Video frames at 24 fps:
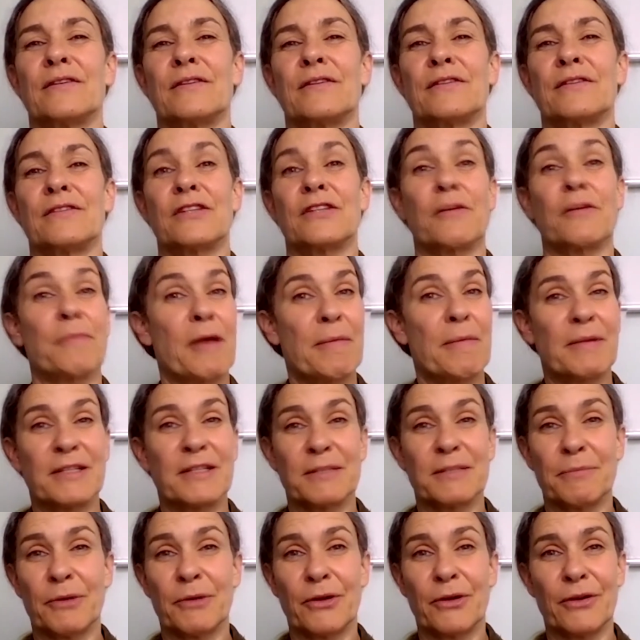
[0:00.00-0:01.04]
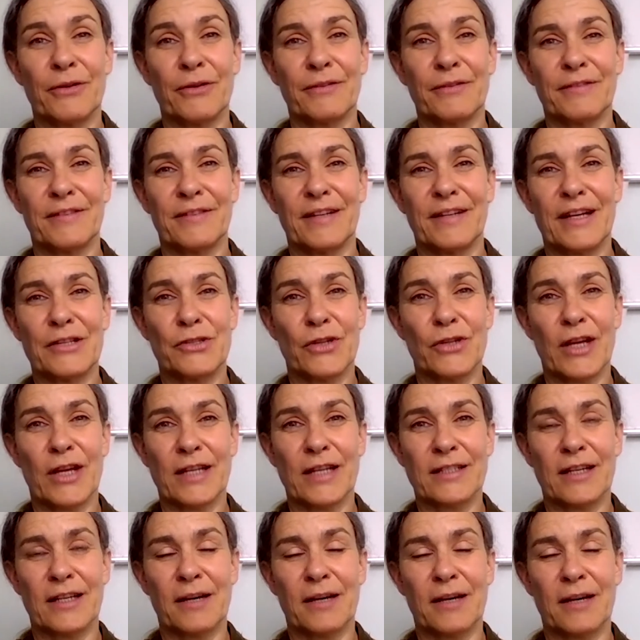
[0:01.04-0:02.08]
So maybe tomorrow, as you
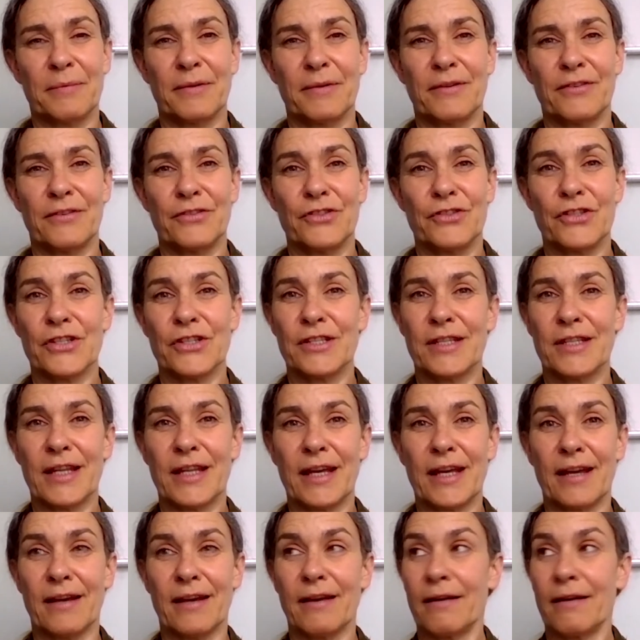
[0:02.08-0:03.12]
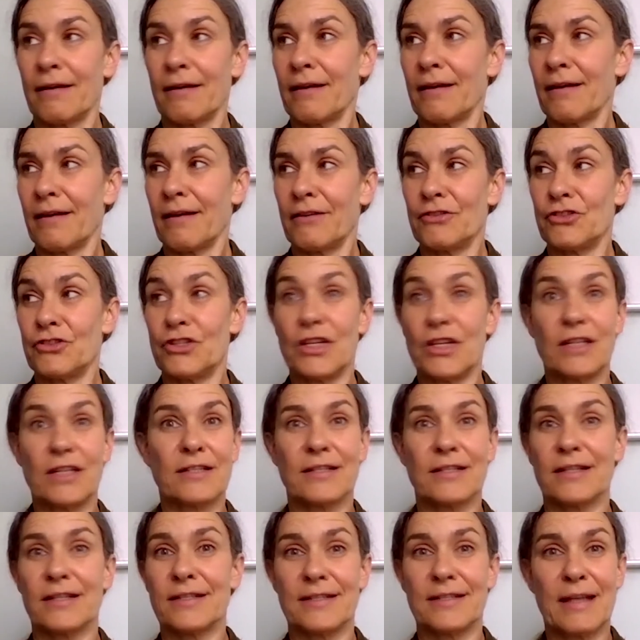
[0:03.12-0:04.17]
get up, just think,
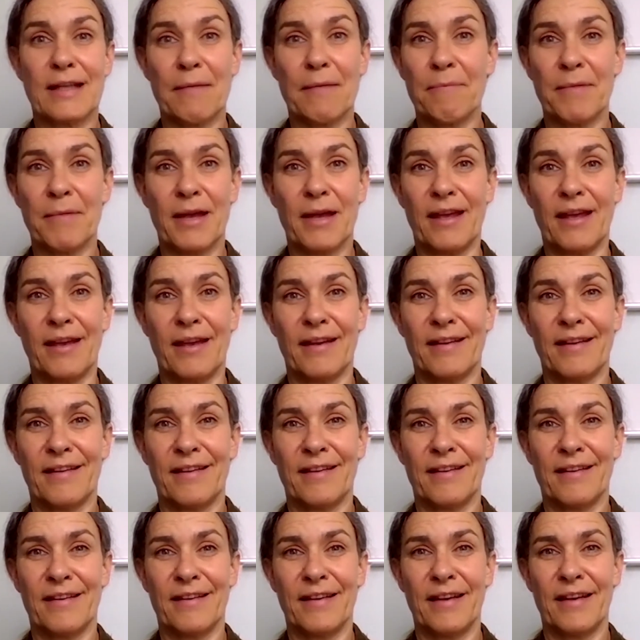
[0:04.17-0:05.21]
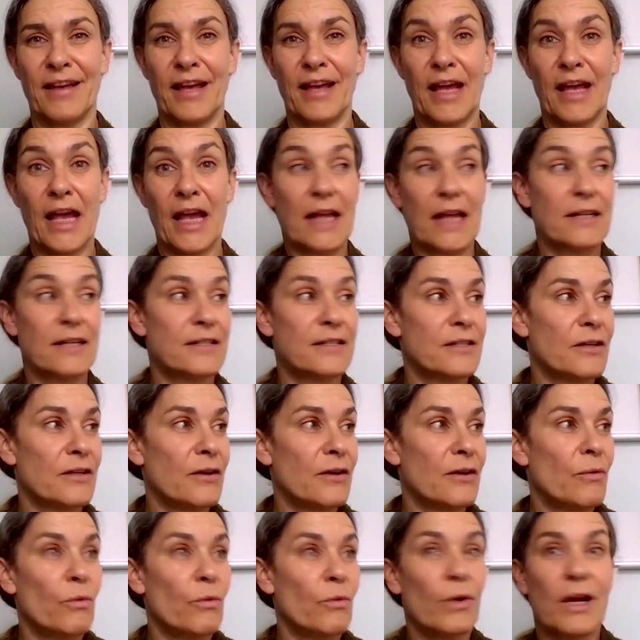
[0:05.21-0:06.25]
Jesus has sent me
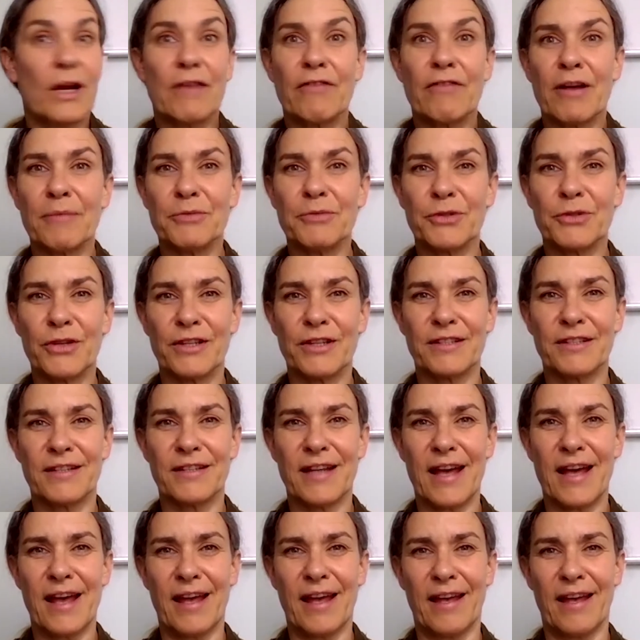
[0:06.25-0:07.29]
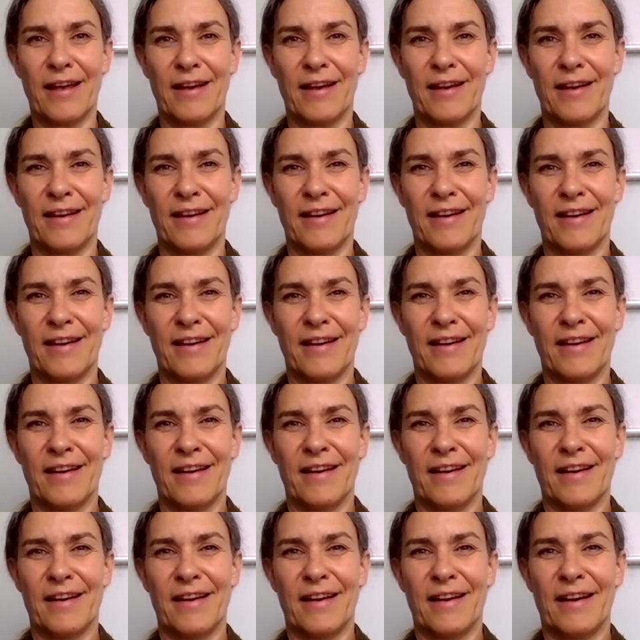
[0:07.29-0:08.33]
into whatever I'm doing today.
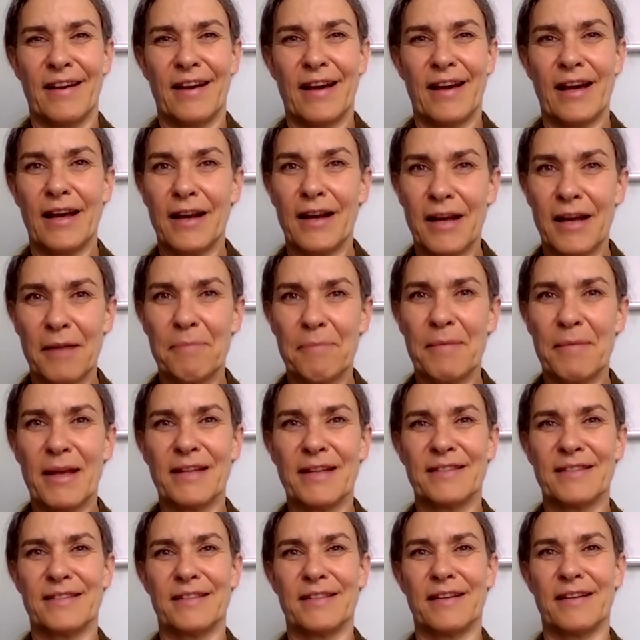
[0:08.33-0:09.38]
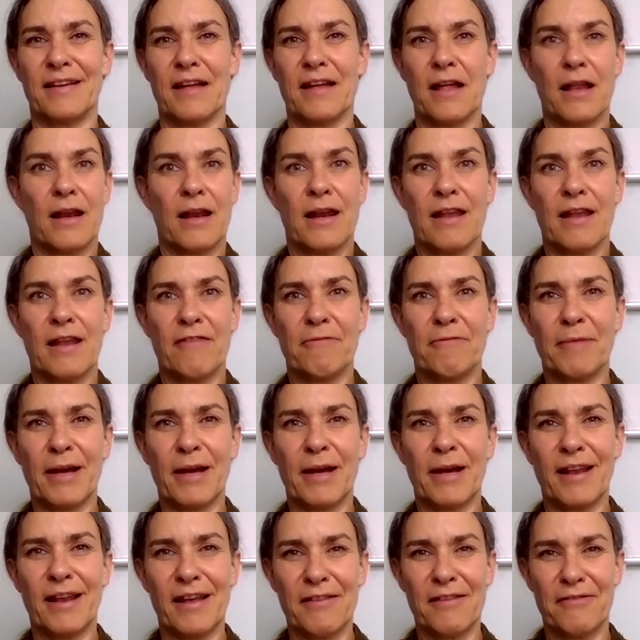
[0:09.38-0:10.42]
And I'm meant to live my
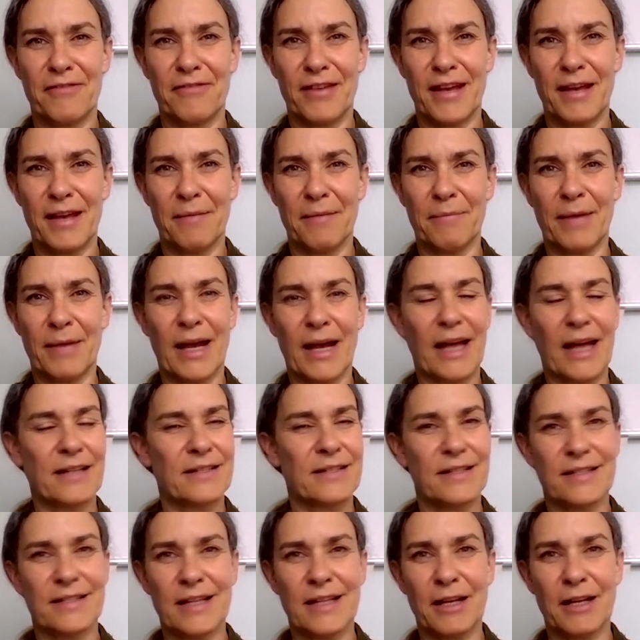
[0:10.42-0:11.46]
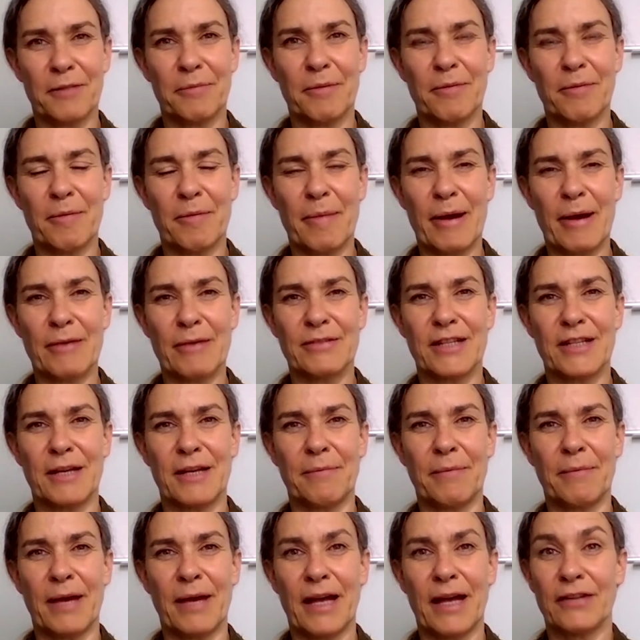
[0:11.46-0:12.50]
life for him and to tell people about
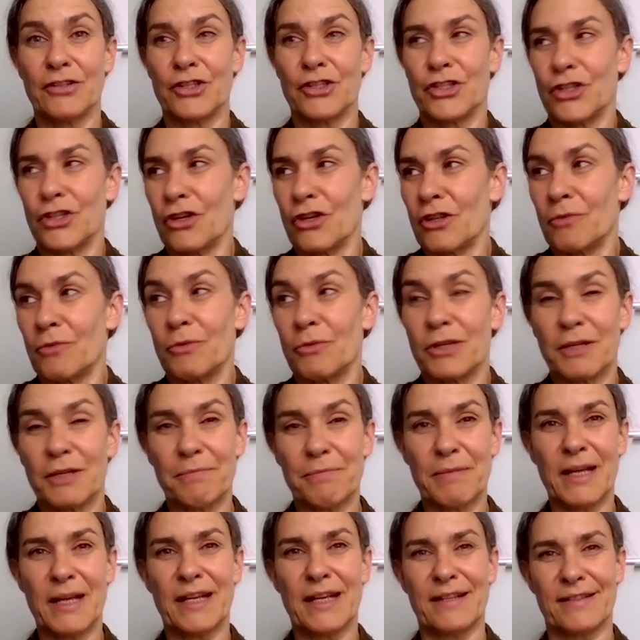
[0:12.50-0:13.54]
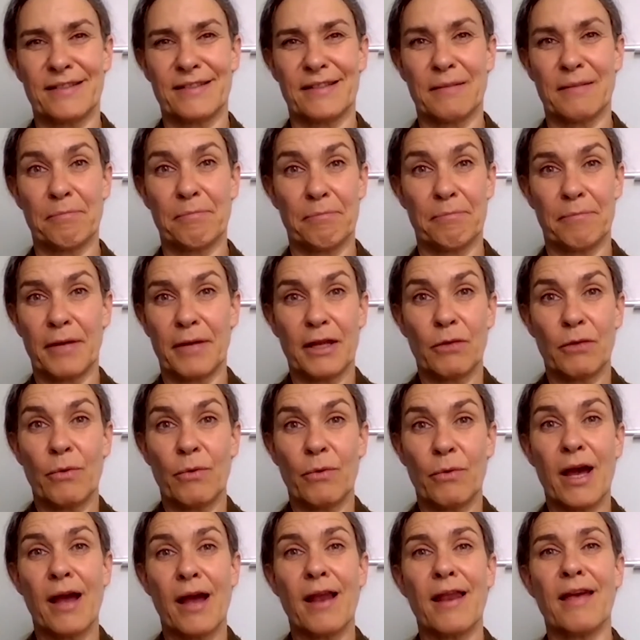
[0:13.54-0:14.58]
him and to show them what it means by the way
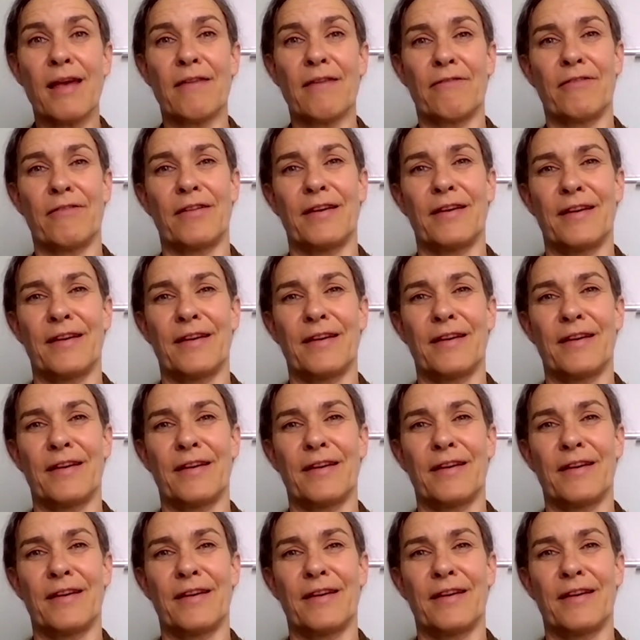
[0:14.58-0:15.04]
I live